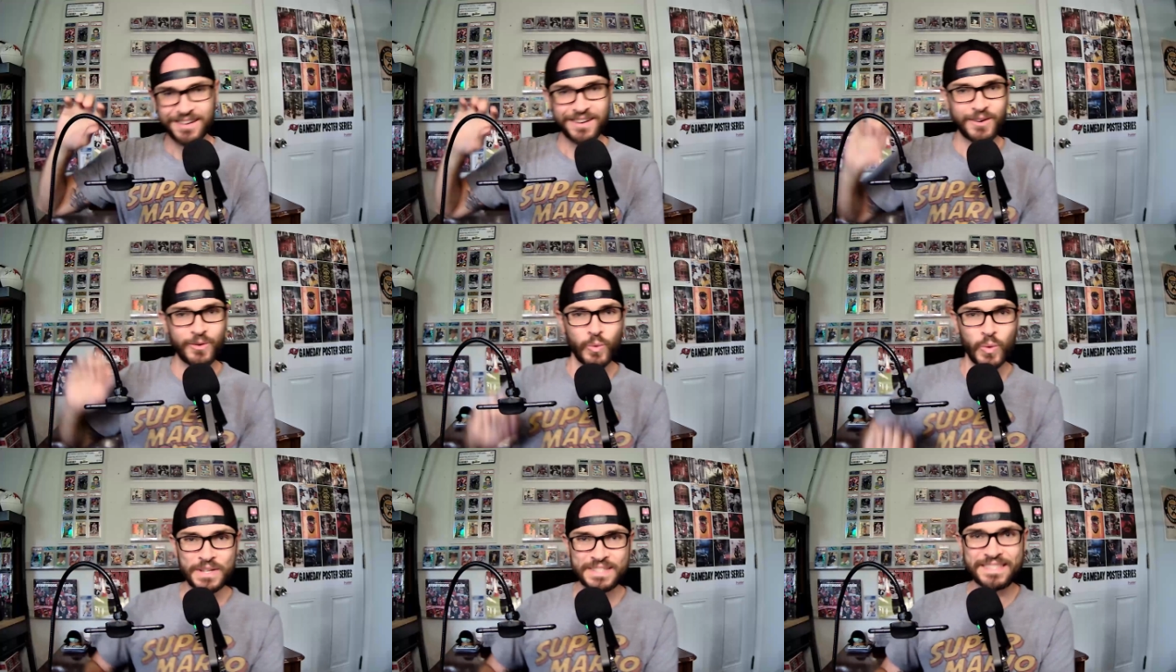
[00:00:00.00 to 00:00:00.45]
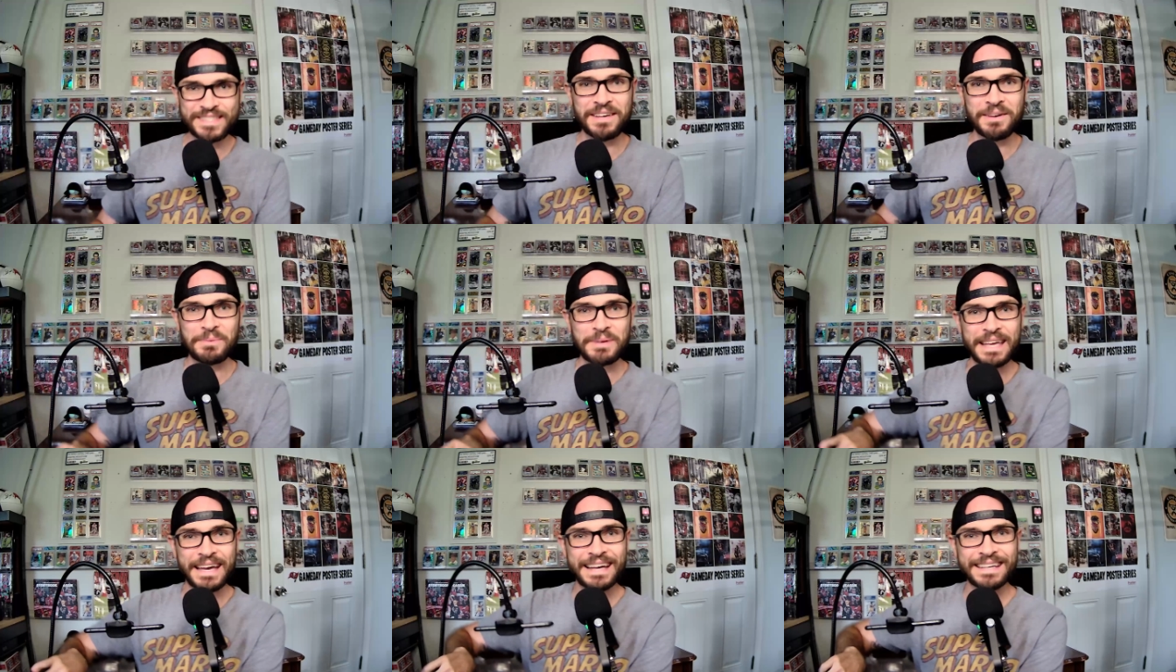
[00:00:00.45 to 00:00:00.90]
What's
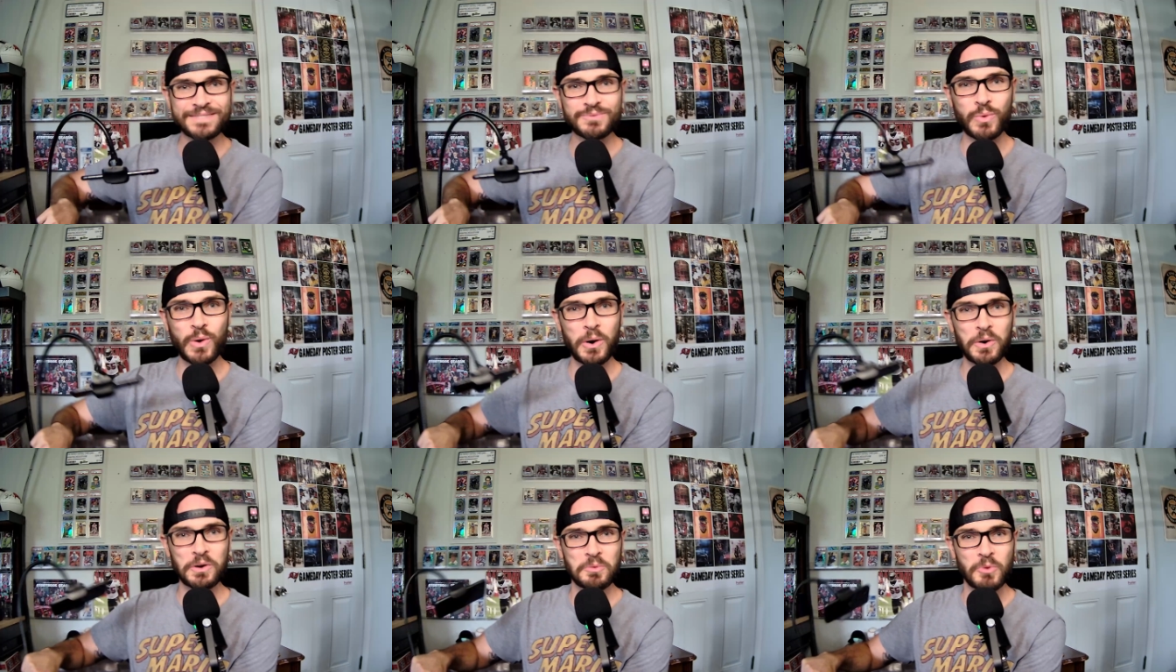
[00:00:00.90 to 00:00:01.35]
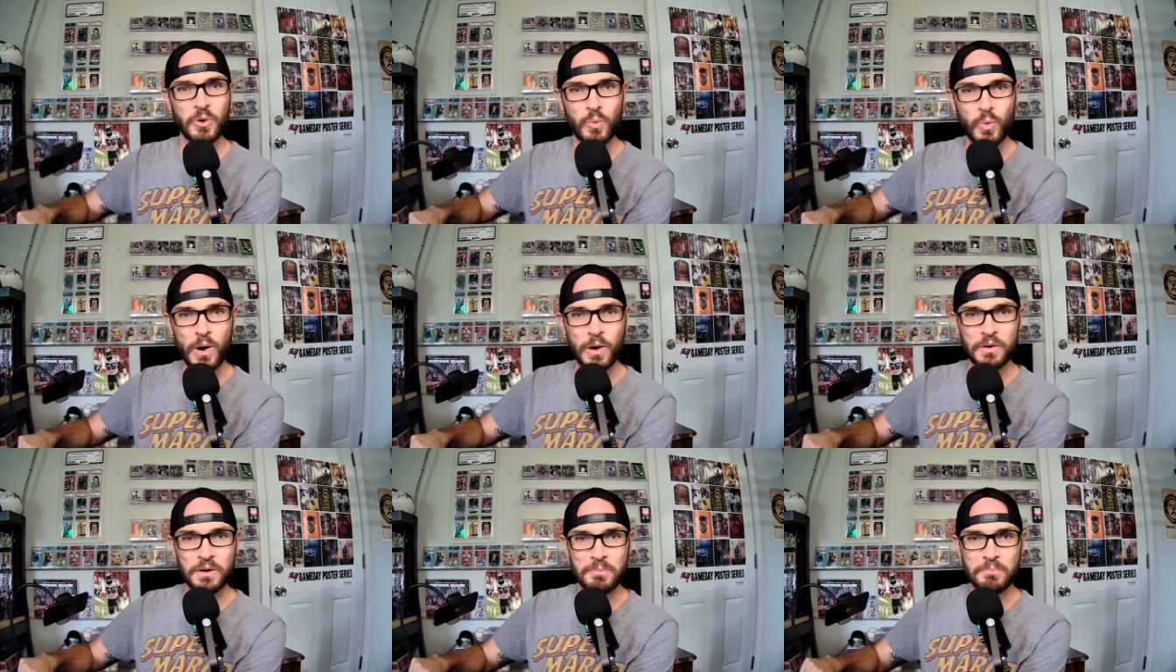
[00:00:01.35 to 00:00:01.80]
up, guys? Welcome or
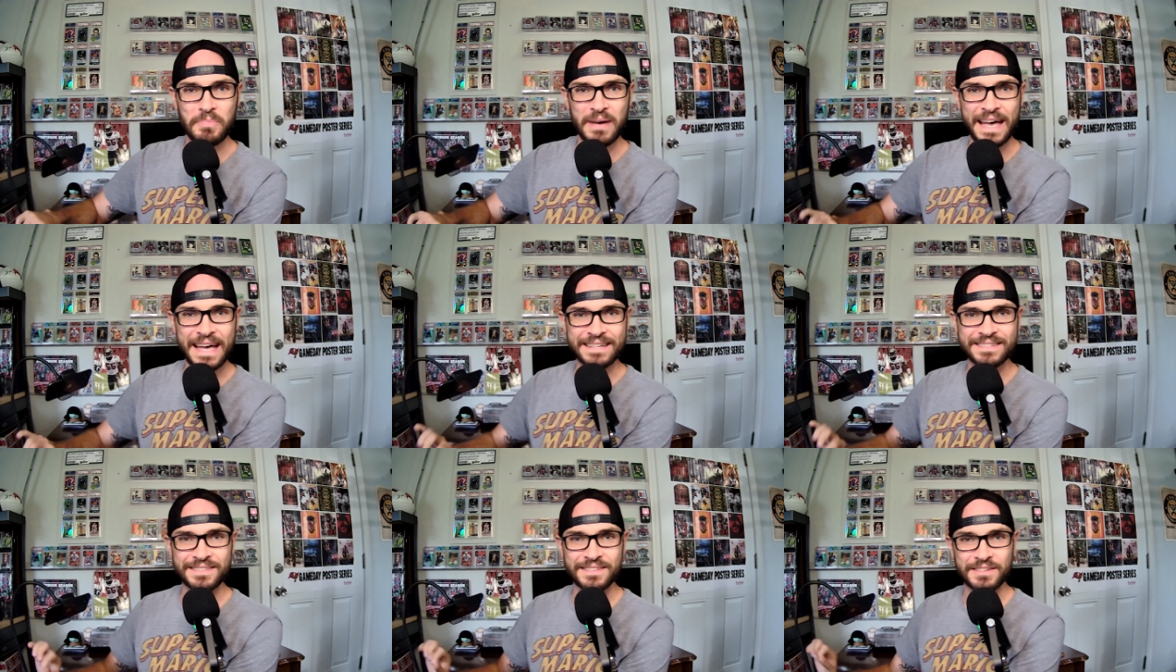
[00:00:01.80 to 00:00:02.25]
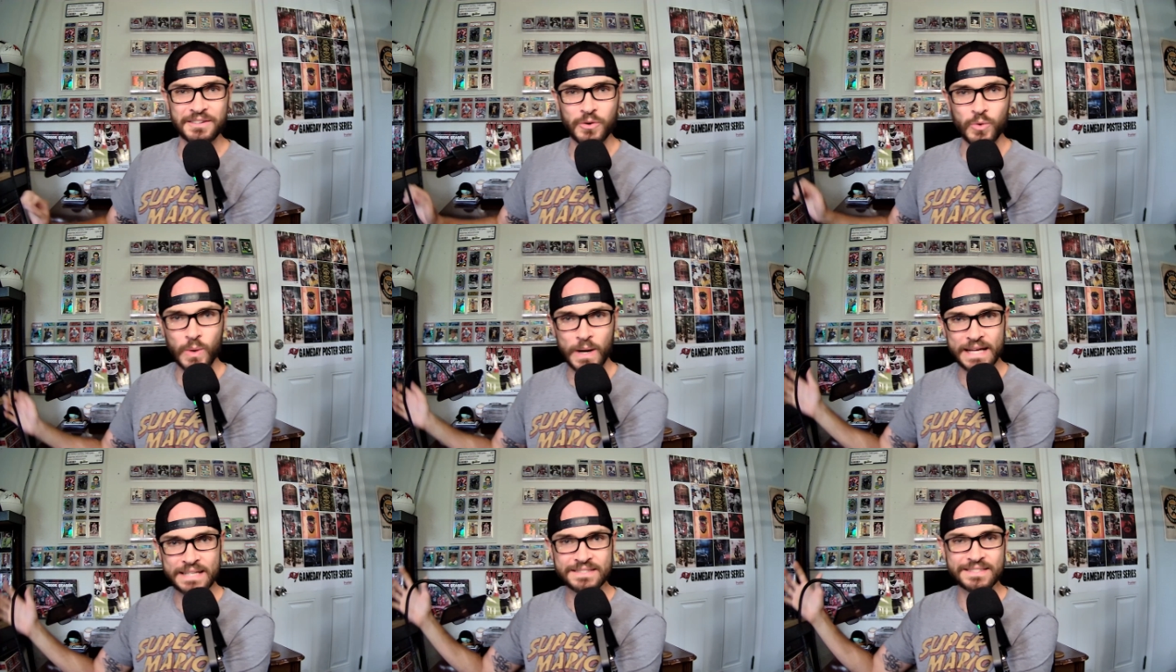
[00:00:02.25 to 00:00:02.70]
welcome back to the
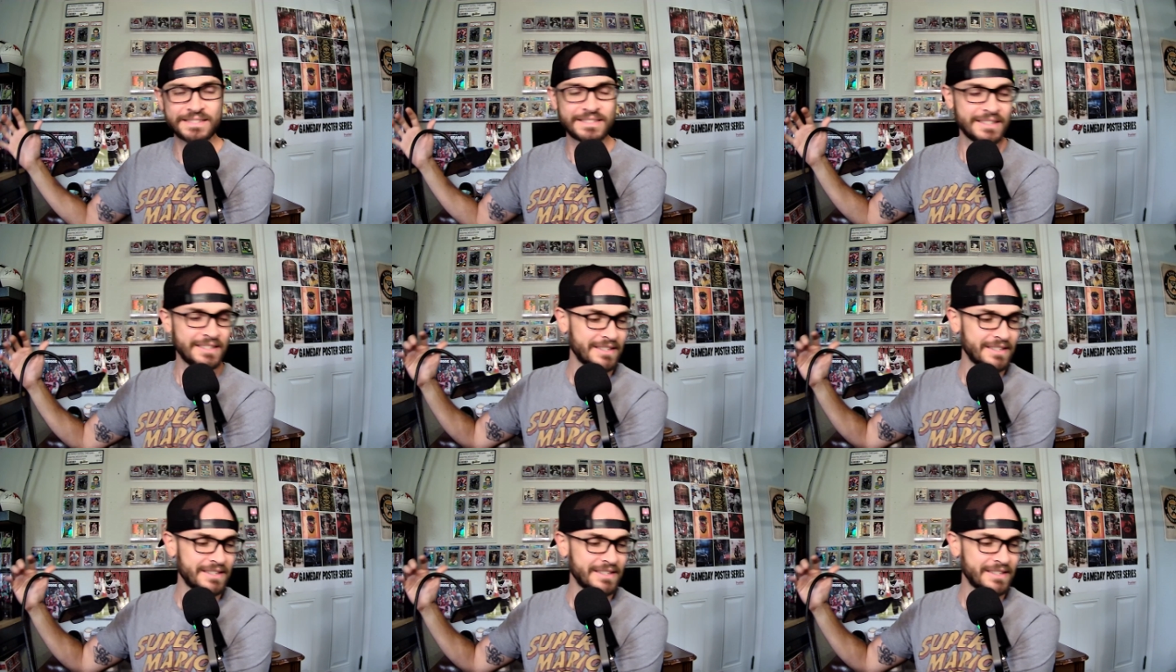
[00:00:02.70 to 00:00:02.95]
quest.